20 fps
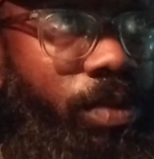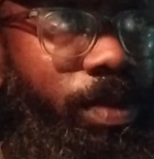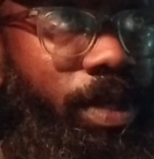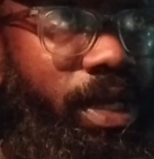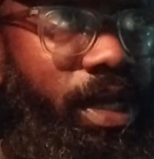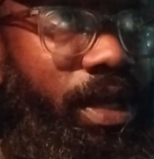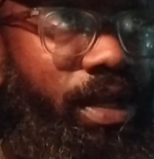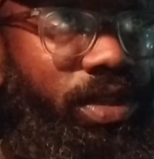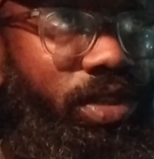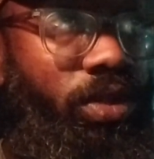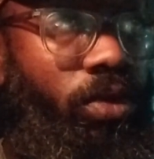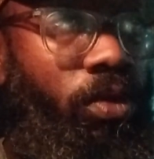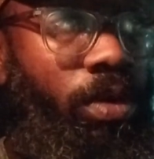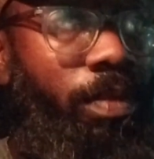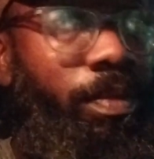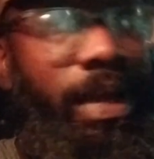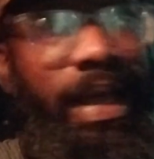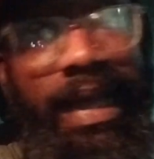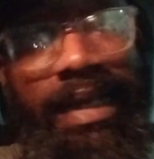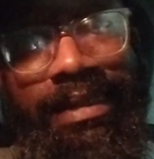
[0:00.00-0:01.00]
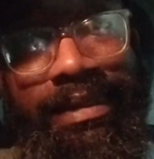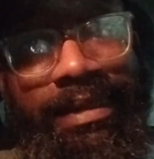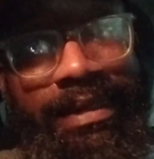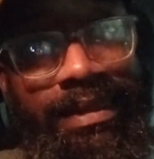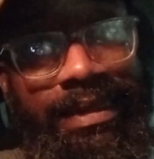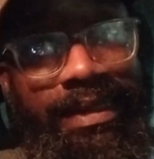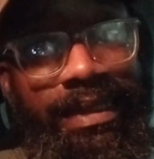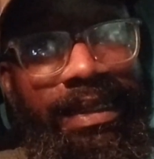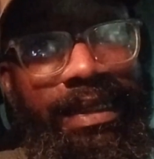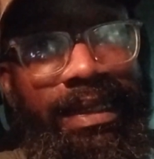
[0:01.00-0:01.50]
UPS throwing
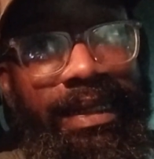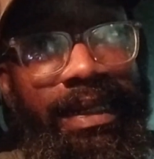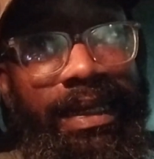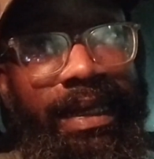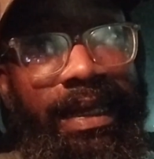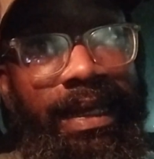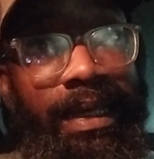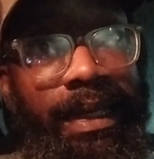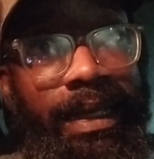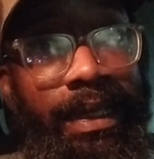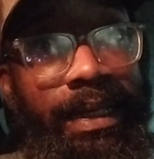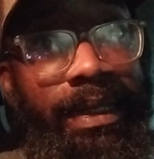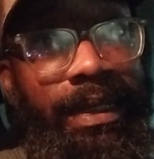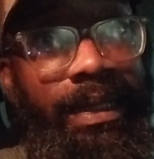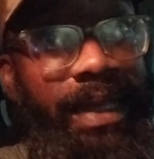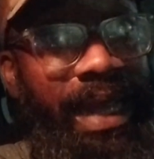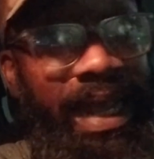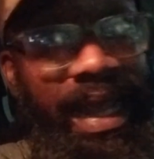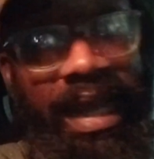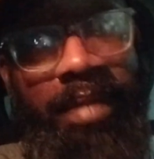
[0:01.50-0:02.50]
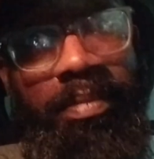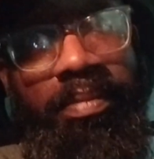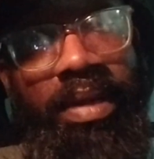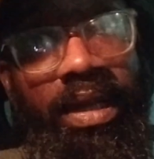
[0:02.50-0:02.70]
boxes can